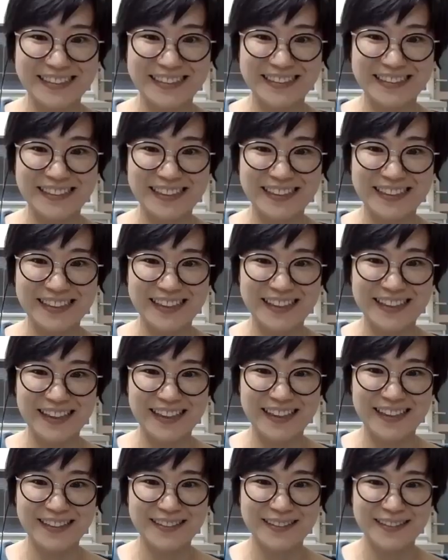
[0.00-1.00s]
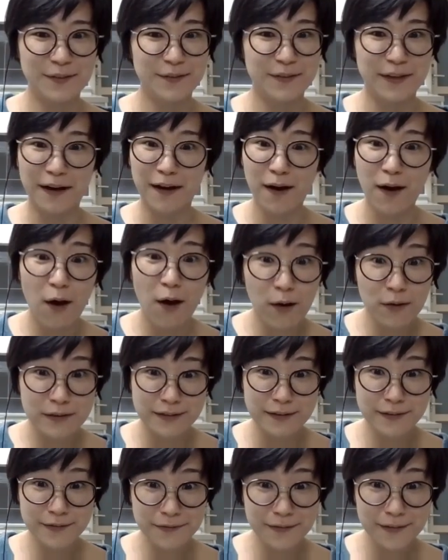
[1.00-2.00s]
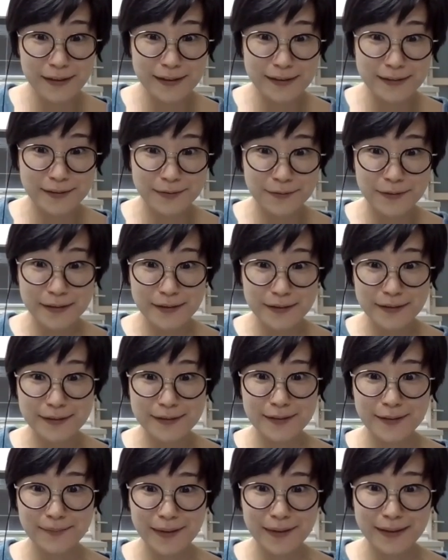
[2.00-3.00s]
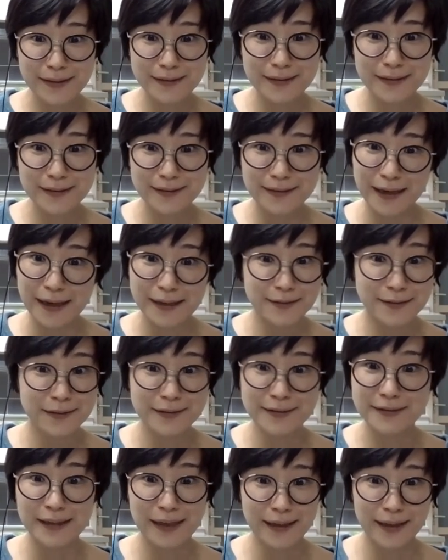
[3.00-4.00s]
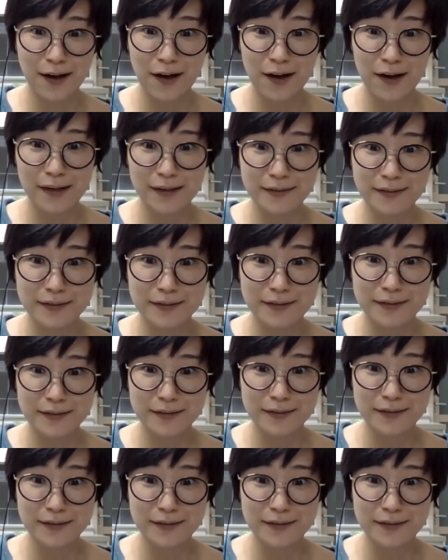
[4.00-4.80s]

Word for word: chill all day. So they are all but different, yeah, which is amazing. They are, they are just like yeah, us. Yeah,